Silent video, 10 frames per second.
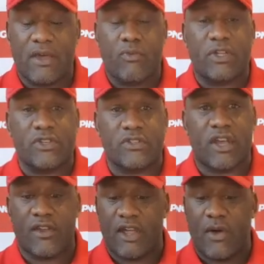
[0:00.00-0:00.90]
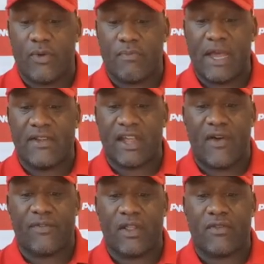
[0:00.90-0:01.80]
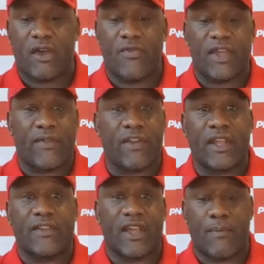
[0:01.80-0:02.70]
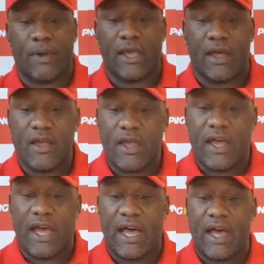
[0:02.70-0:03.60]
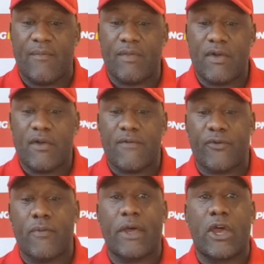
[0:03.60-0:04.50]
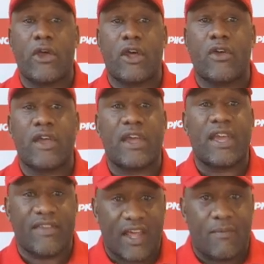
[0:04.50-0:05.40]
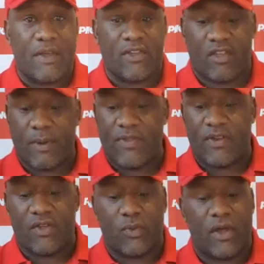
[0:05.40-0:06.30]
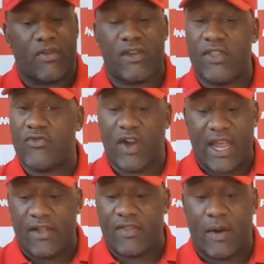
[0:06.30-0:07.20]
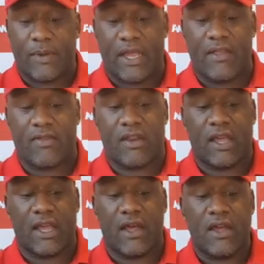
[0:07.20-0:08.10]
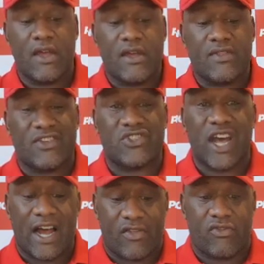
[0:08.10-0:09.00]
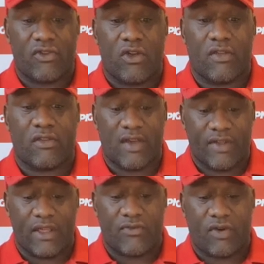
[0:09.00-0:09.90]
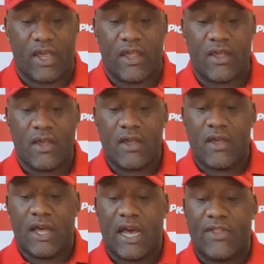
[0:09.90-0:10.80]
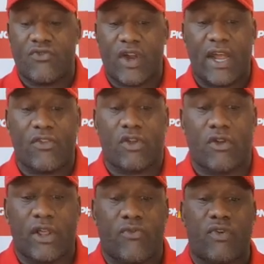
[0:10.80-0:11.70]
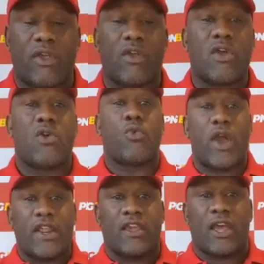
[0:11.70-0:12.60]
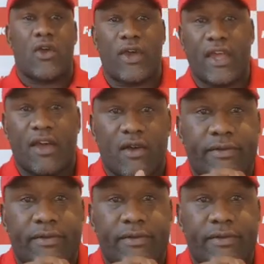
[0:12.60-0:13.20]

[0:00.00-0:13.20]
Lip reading: We just don't know with Matt Duffy, so they've got to dig deep here. Fuimaono, he's going to be suspended as well, so the Dragons up against it here. The Sharks are $1.73, the Dragons $1.93. Where do you go here?